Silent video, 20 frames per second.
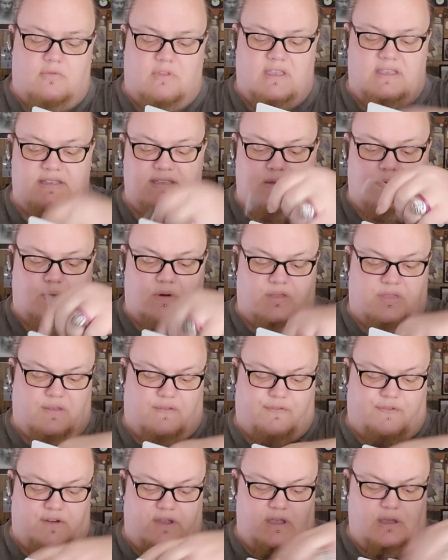Is it worth
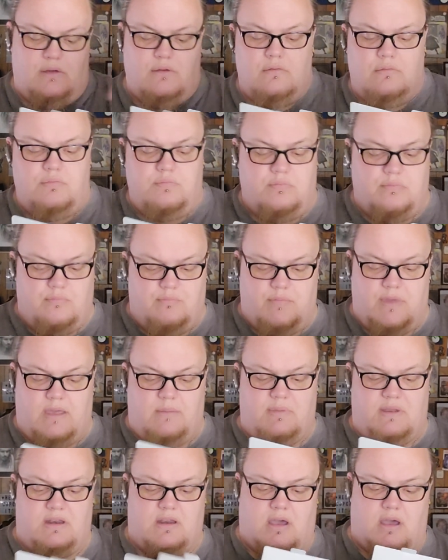it for you?
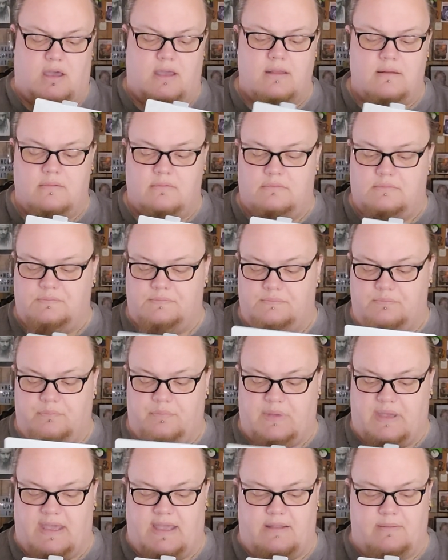Maybe not,
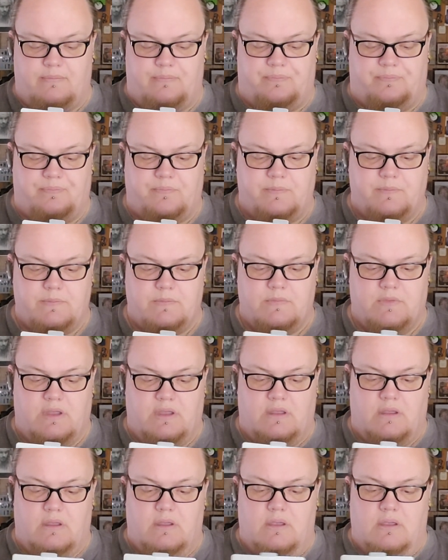but
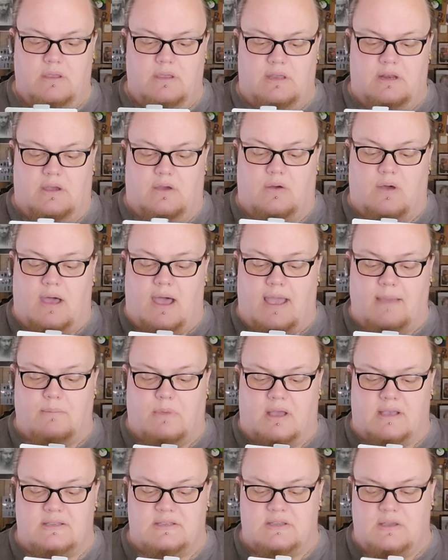I'm
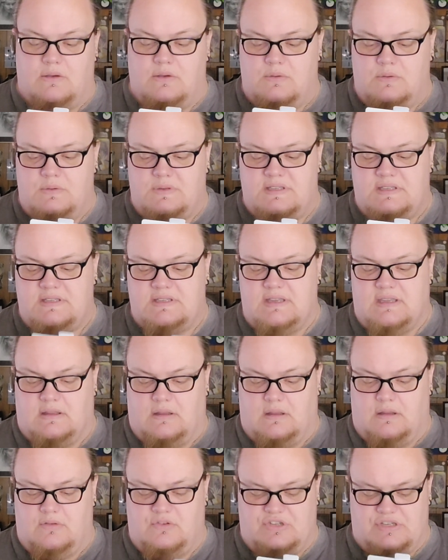also
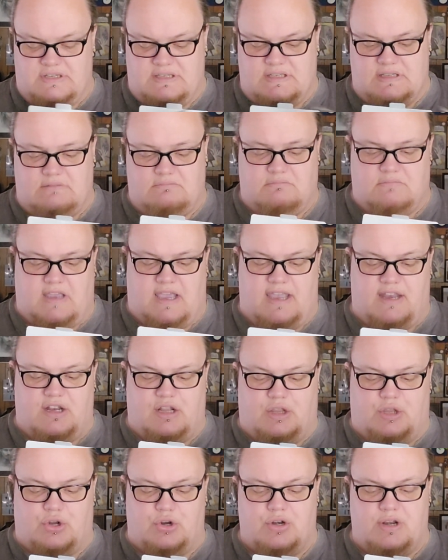still just kind
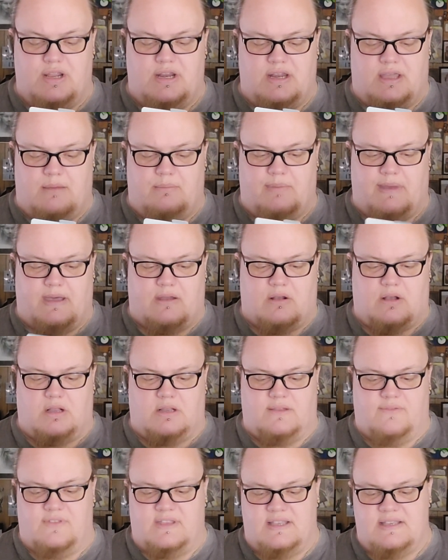of learning about
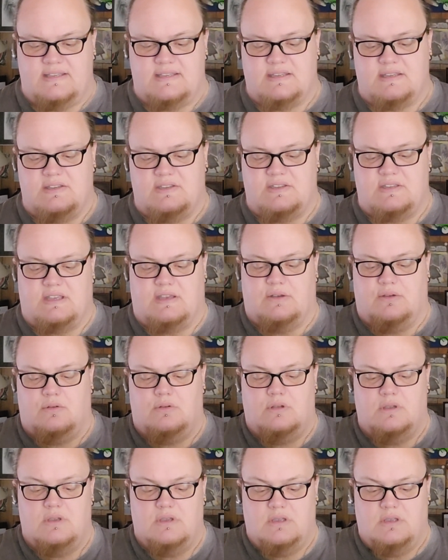all of this.
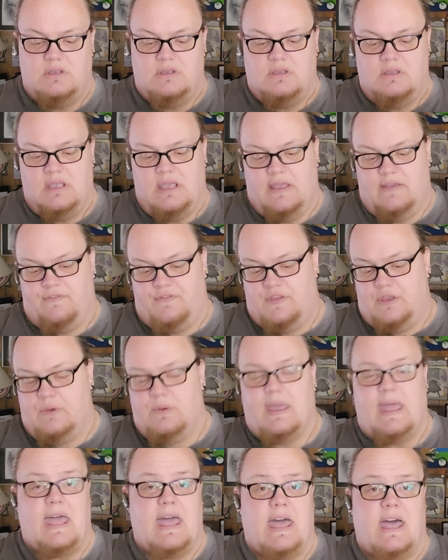So if
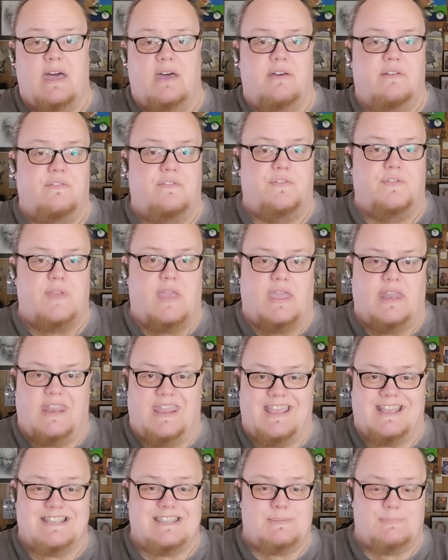you have
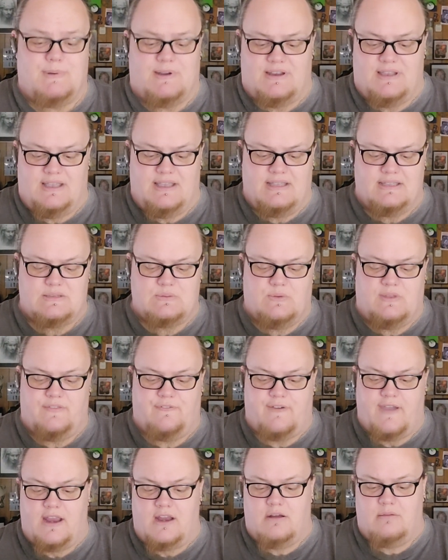any experience with
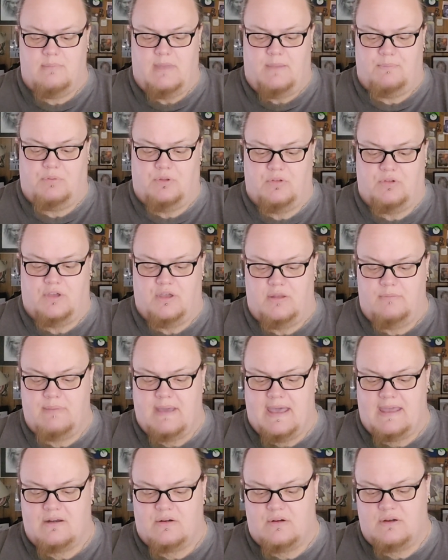fire maple, good,
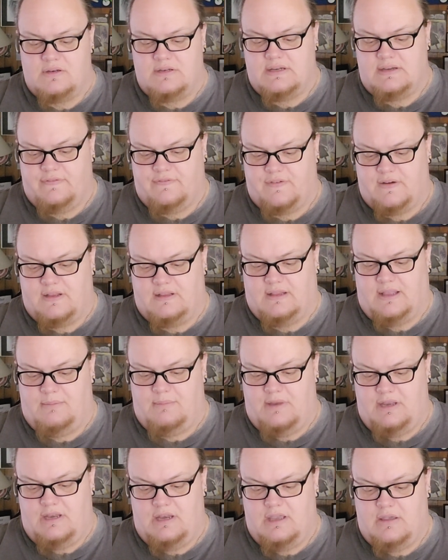bad, or indifferent,
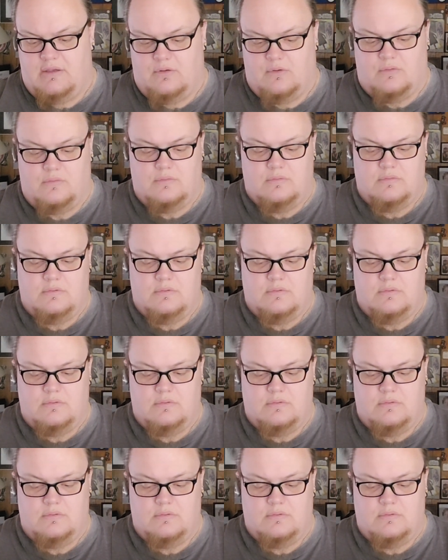let me know.